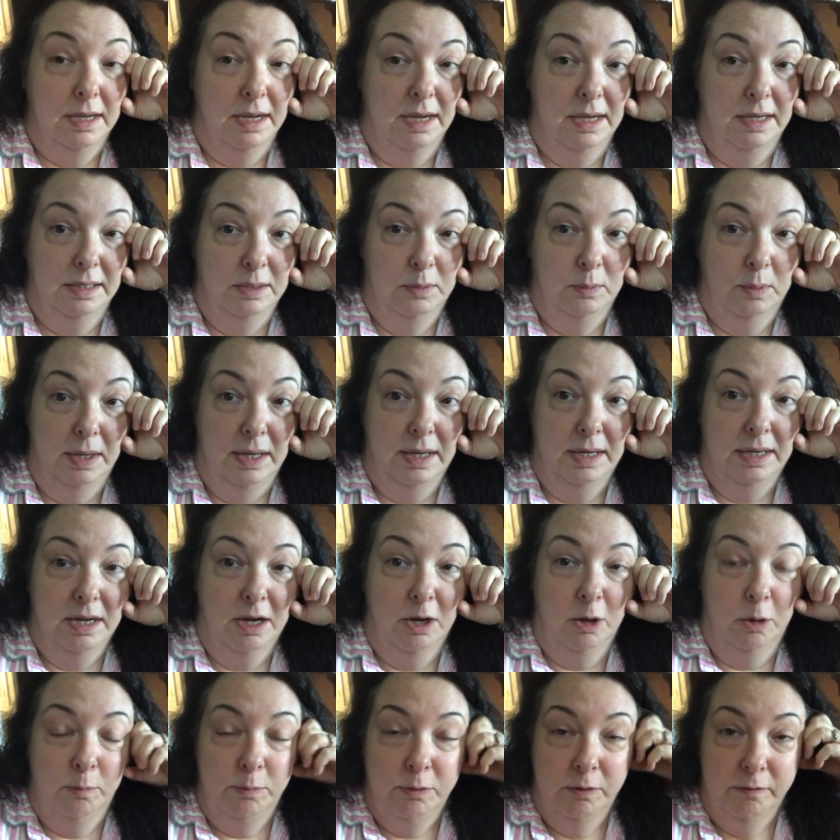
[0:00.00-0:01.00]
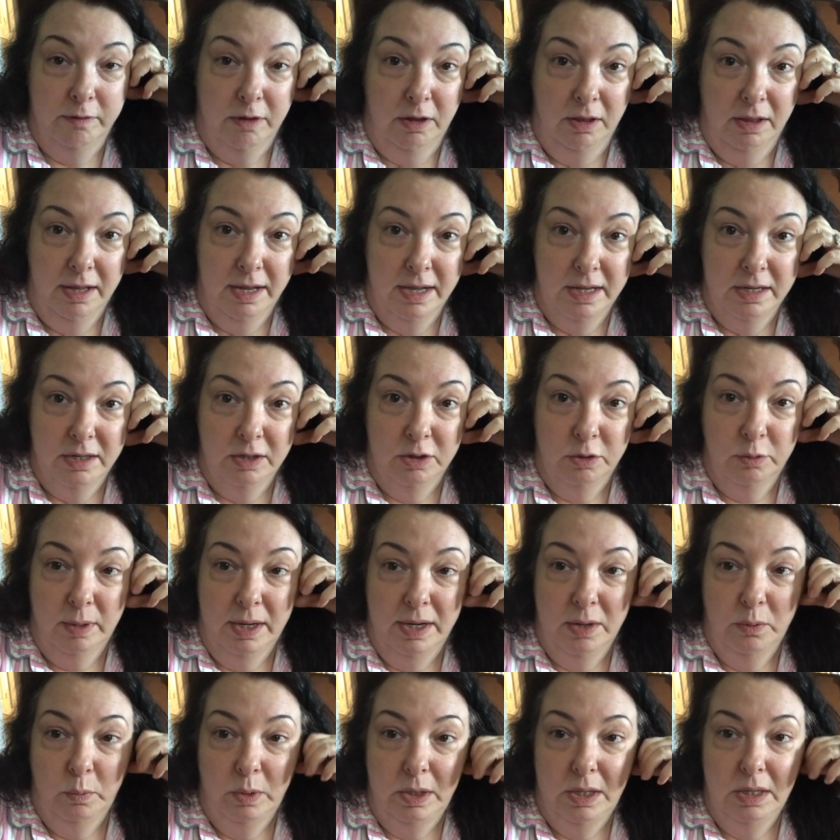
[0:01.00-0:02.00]
anyway, I hope you've all had a
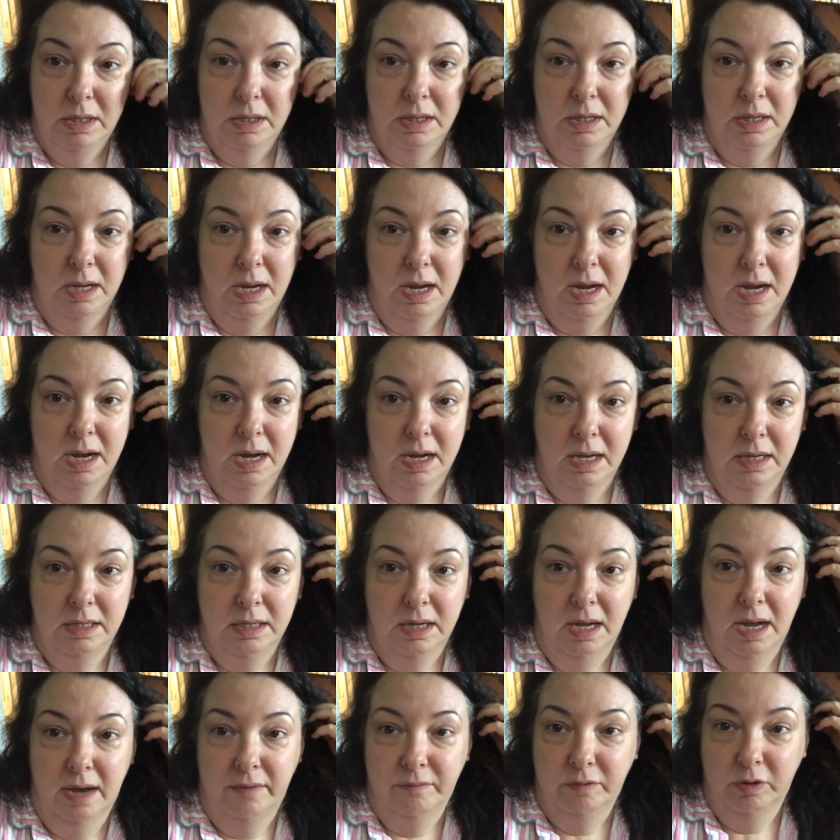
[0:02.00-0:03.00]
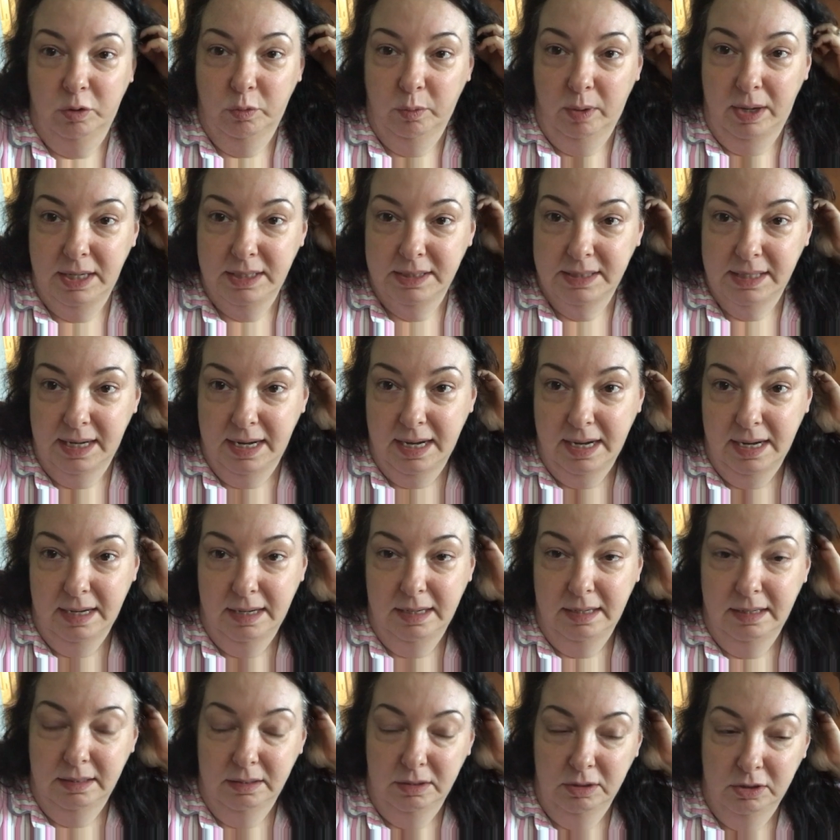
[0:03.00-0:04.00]
great week and have a great
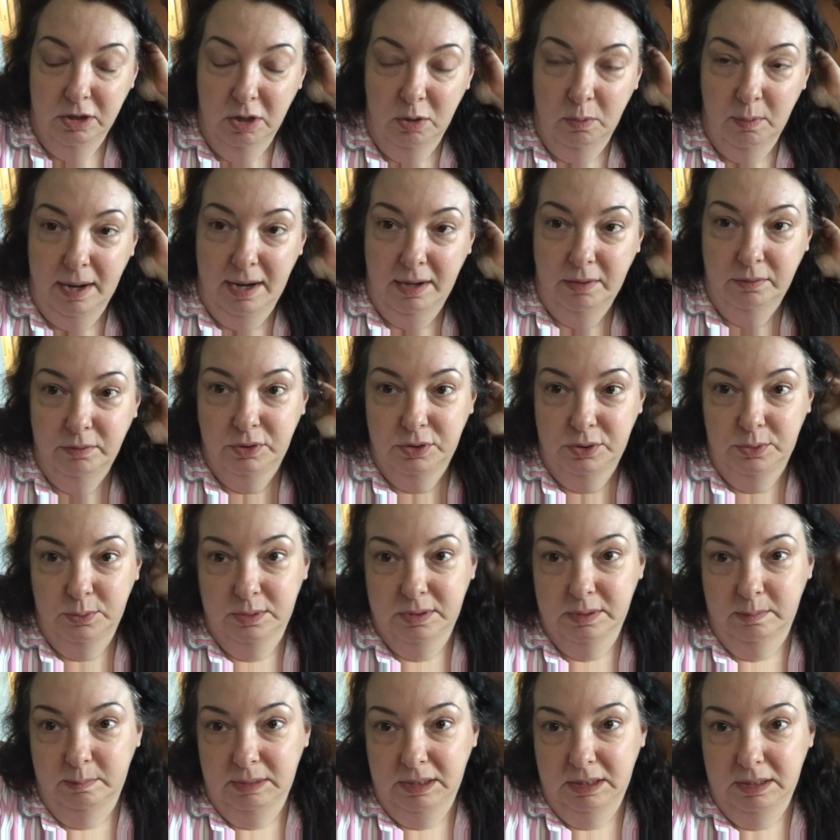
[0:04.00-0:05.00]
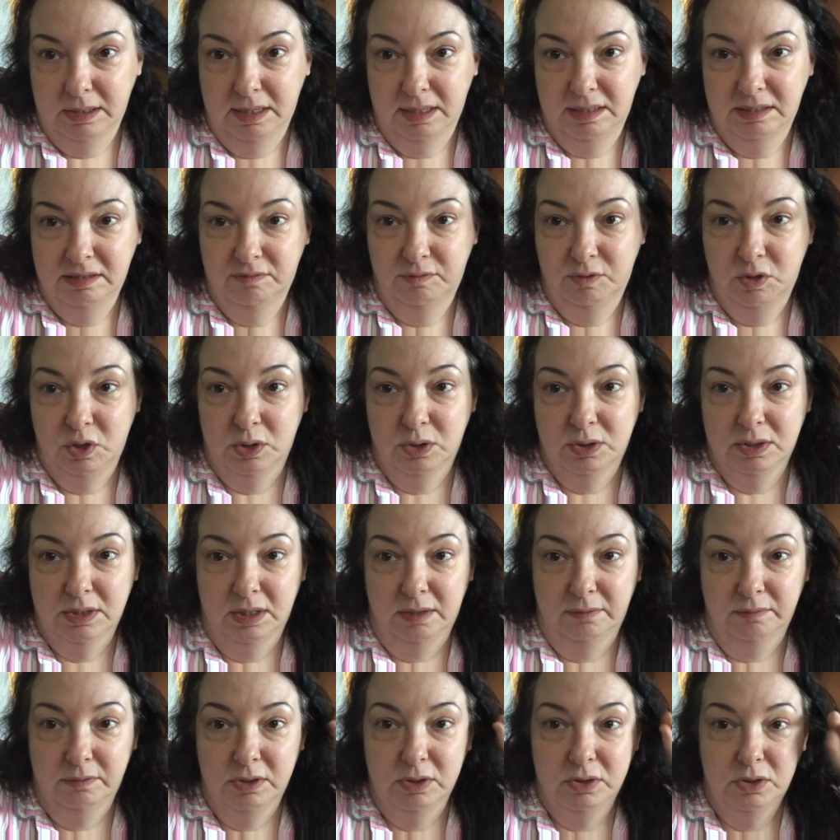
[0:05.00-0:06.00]
day. Go out and do something nice for
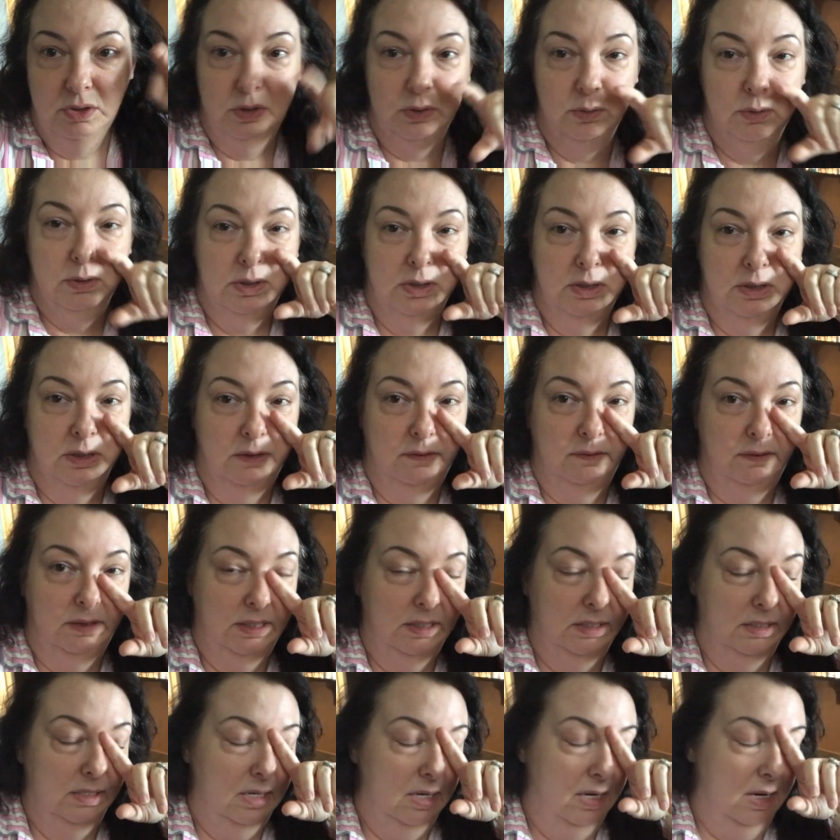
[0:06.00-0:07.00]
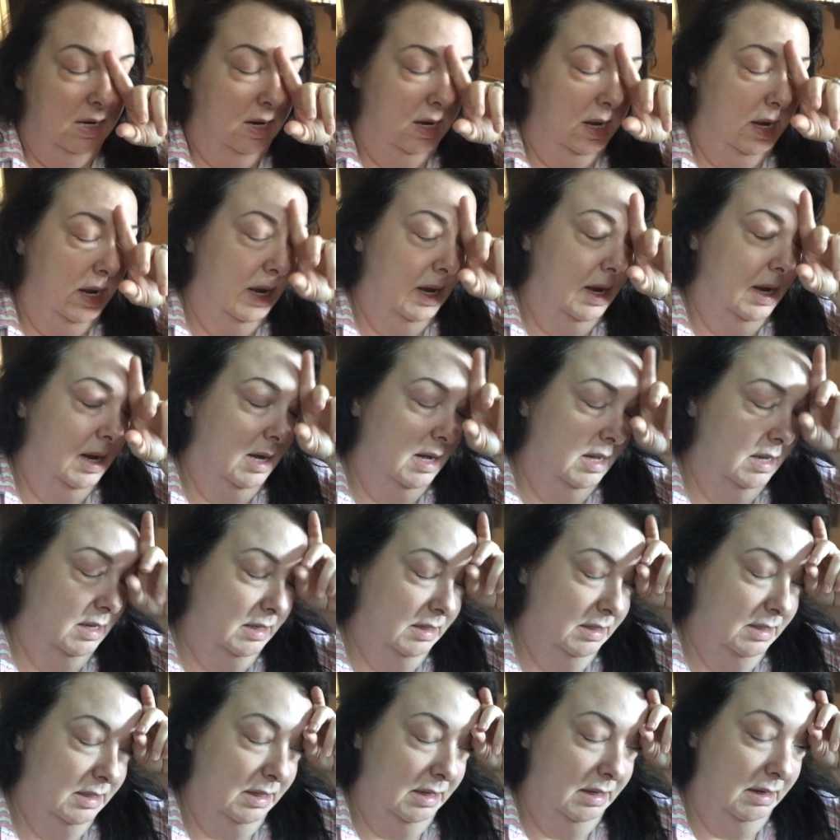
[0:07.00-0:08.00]
yourself because you deserve it.
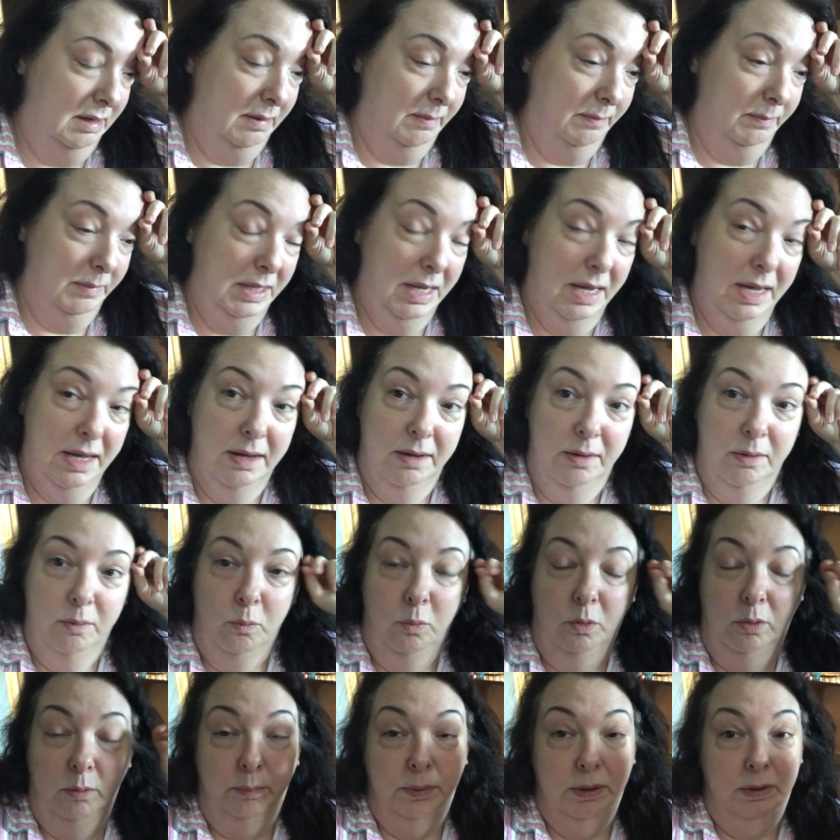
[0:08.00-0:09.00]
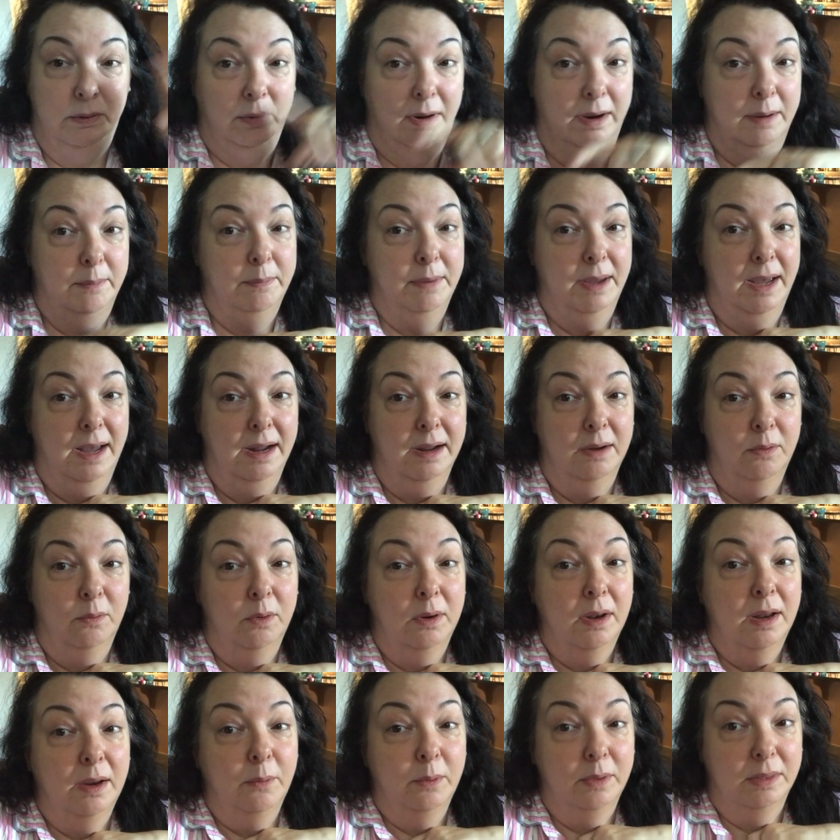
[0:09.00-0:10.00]
And um, yeah, we'll be right back
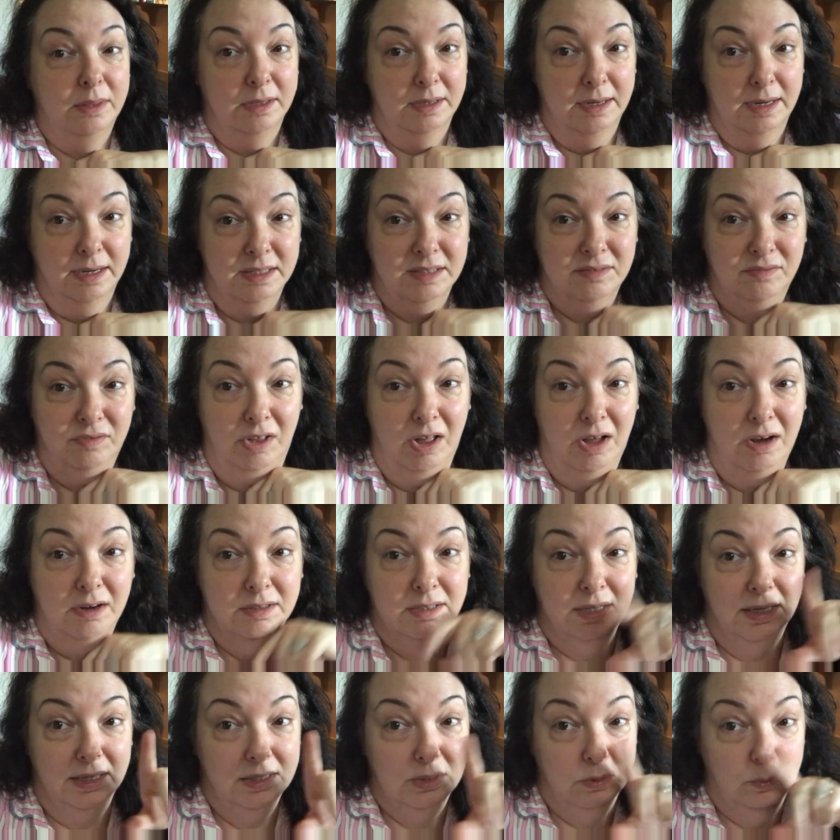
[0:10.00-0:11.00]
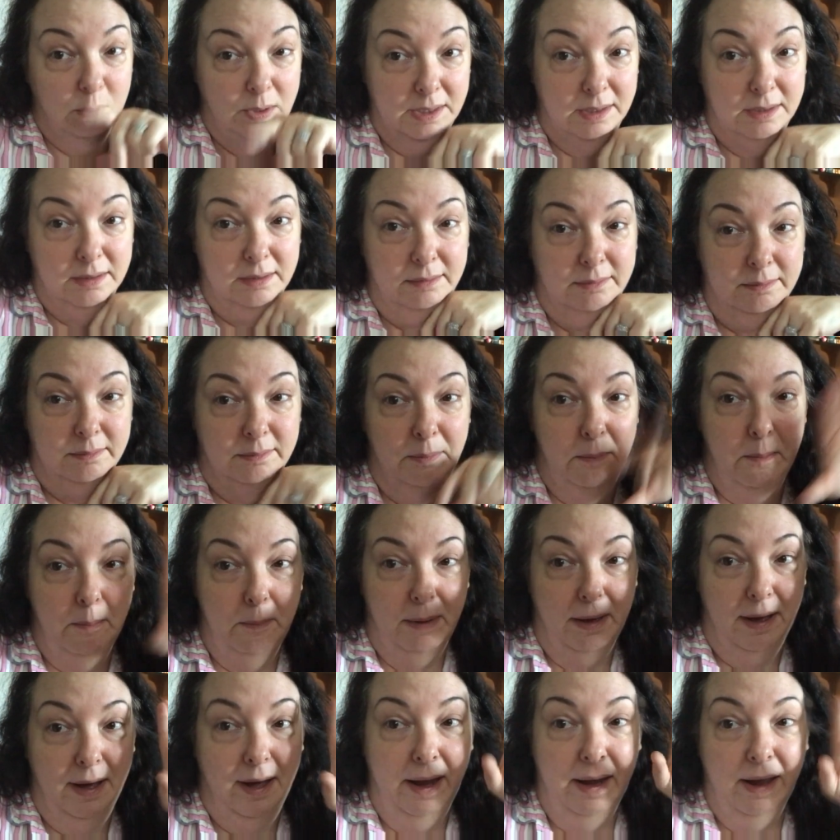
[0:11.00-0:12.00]
with the next vlog next week.
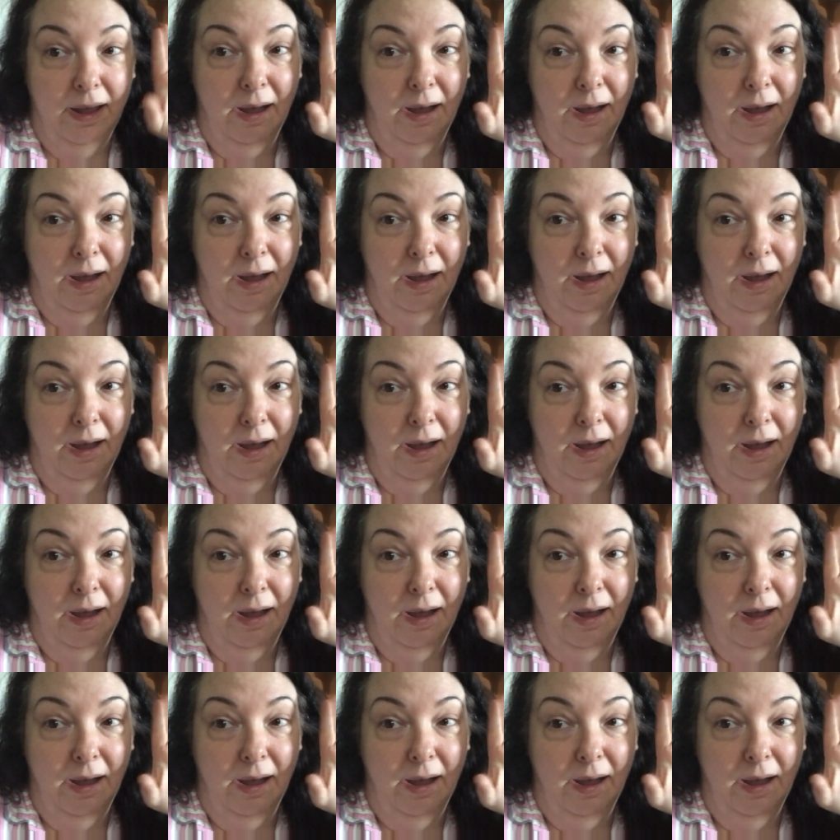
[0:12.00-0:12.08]
Bye,